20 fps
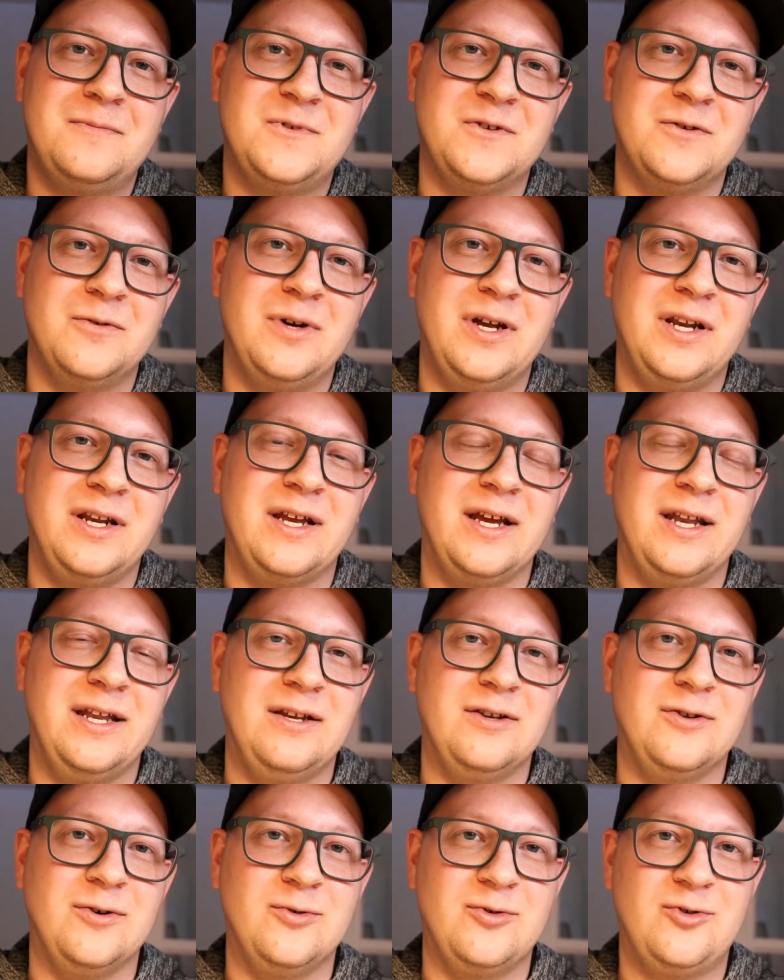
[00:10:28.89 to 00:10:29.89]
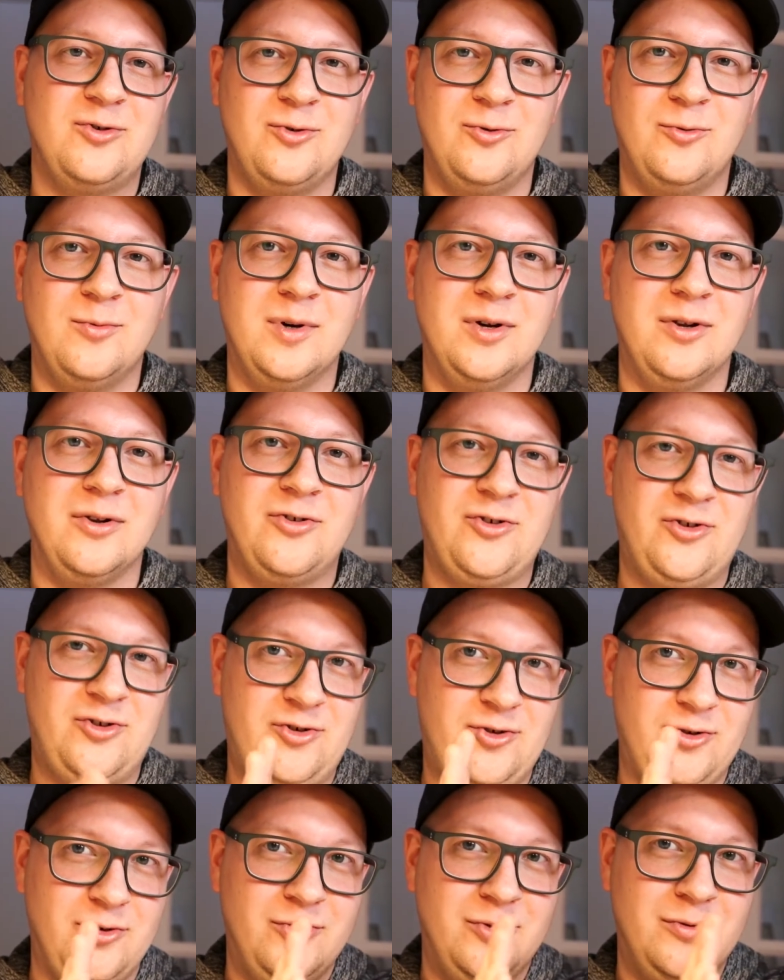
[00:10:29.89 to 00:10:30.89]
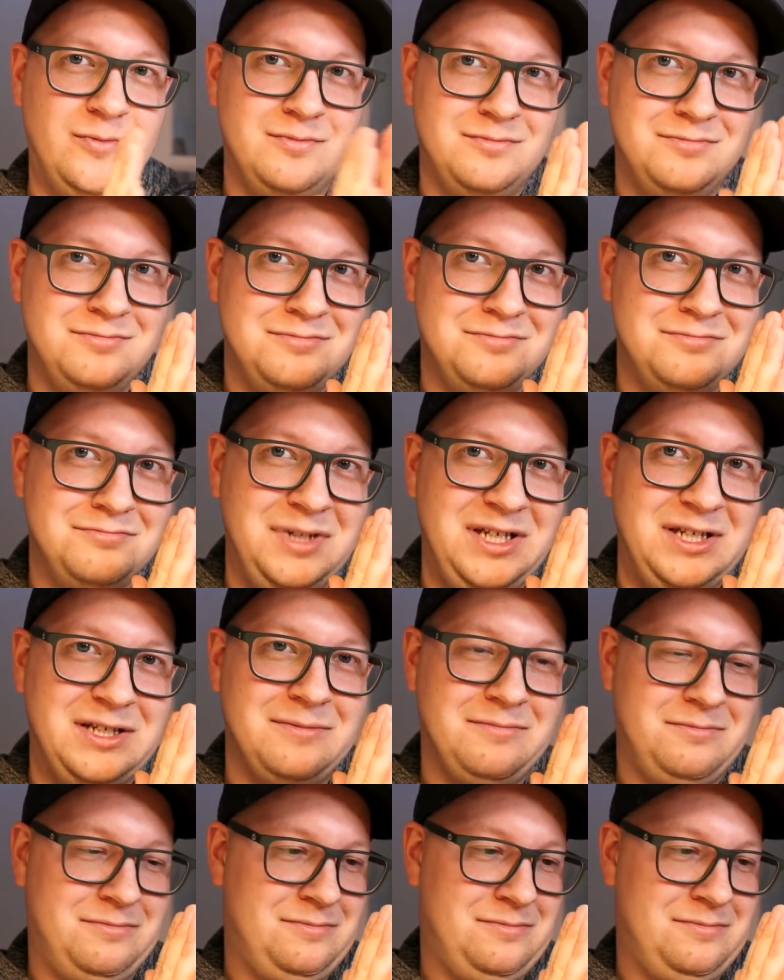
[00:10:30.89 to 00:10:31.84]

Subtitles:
So, and getting those two worlds to meet.